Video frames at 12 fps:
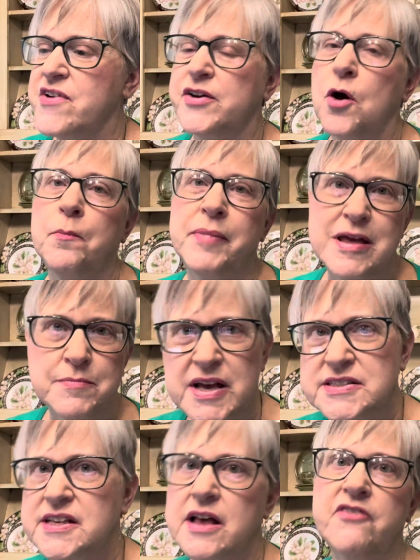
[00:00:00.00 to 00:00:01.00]
I don't beat
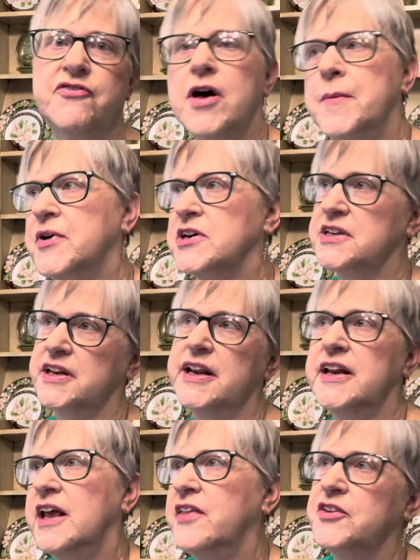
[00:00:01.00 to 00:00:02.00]
myself up because I
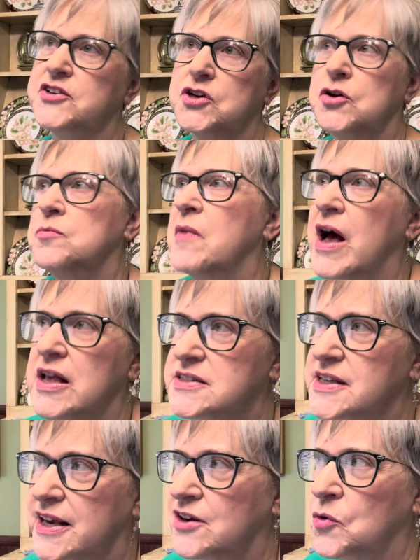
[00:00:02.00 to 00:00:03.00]
didn't get the 2 miles
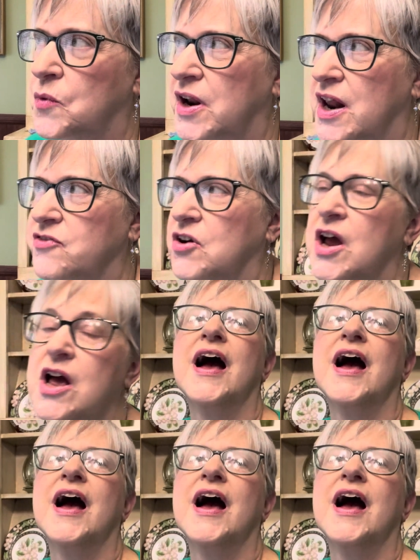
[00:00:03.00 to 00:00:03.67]
in or whatever.